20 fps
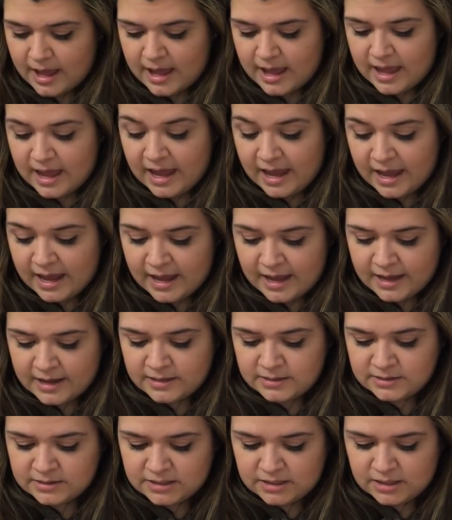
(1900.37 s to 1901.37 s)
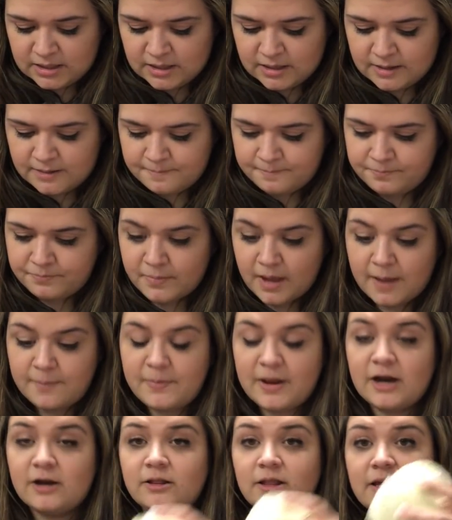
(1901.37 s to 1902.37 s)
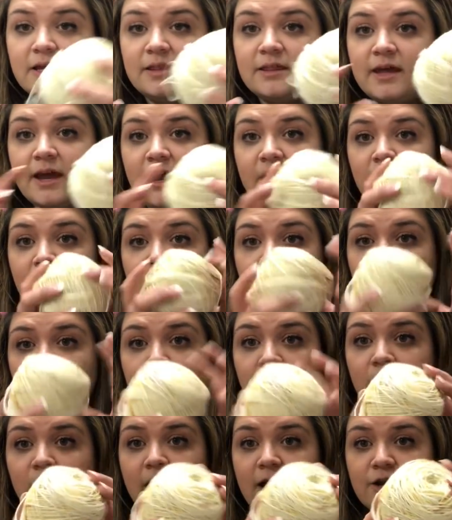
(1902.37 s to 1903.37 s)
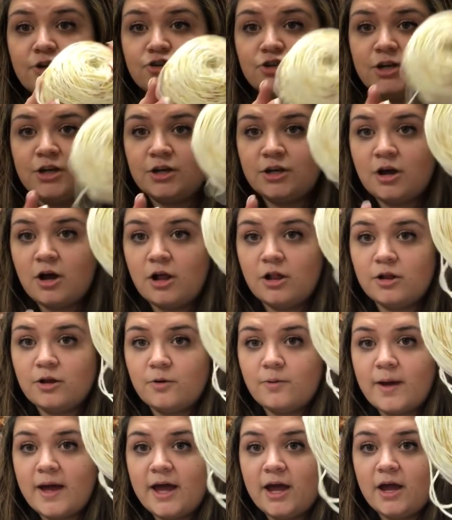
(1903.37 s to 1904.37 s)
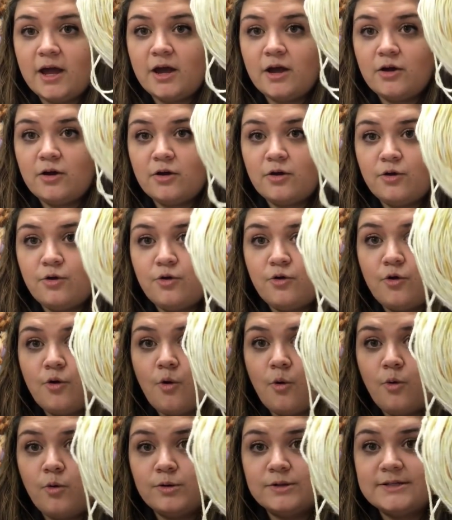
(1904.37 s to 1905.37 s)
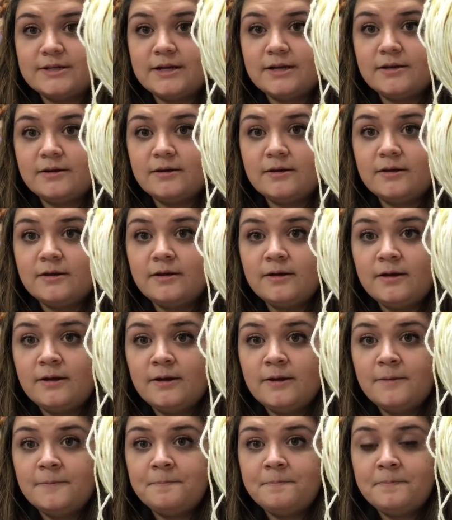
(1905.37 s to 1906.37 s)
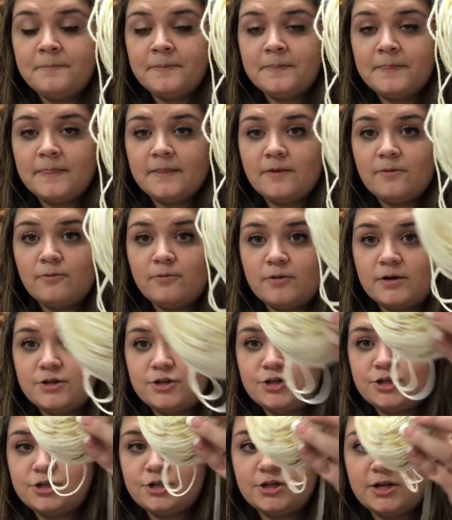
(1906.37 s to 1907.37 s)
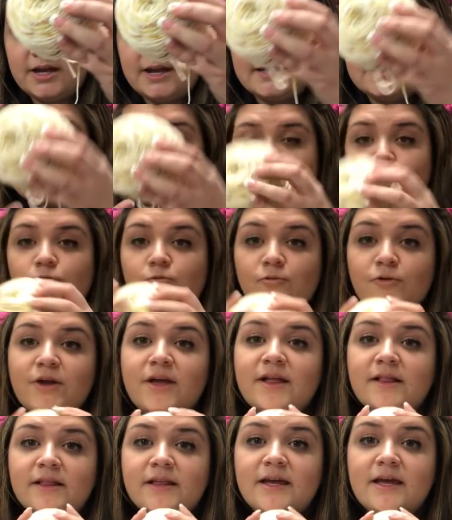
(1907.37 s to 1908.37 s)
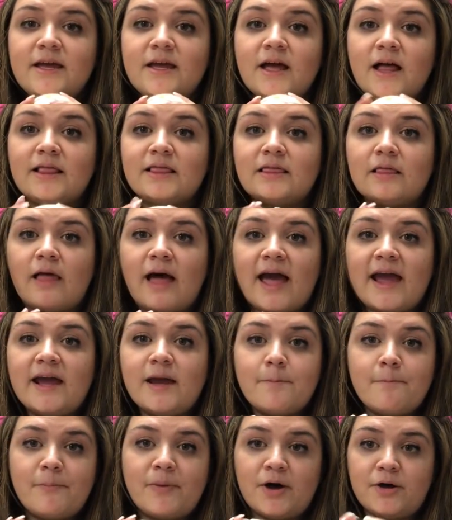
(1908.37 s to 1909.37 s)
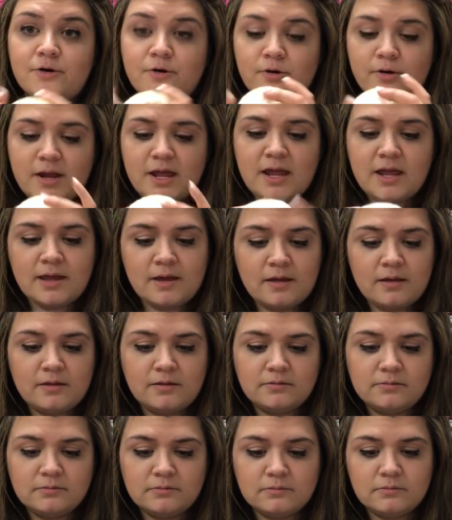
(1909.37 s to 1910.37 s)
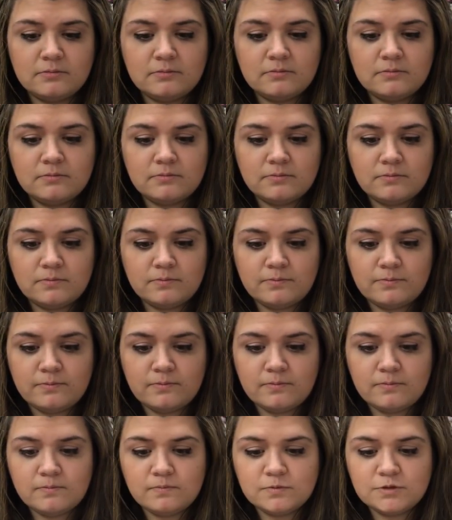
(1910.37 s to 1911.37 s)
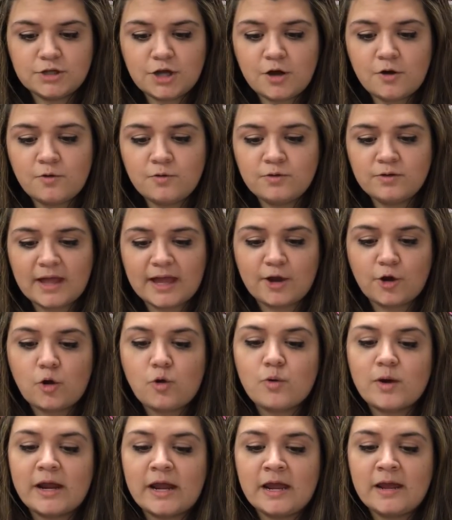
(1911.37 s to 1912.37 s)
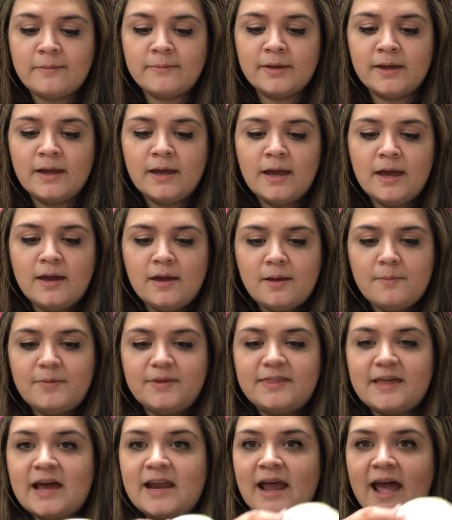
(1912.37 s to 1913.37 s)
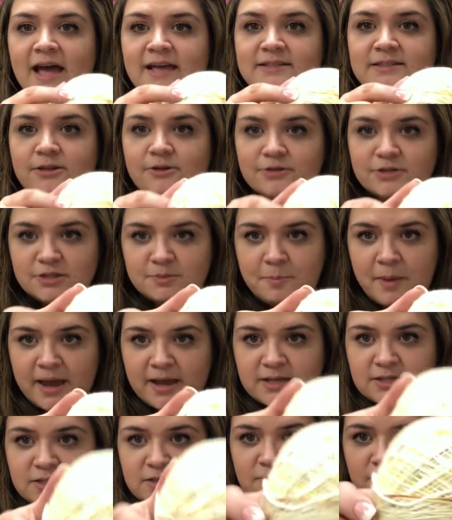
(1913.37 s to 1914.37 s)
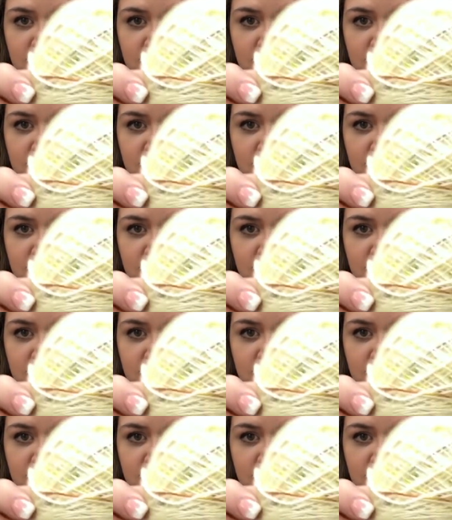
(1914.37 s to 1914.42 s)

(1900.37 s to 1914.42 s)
And my Barely There collection colorway Golden, which is a really light buttery tone, like cream, but then has those specks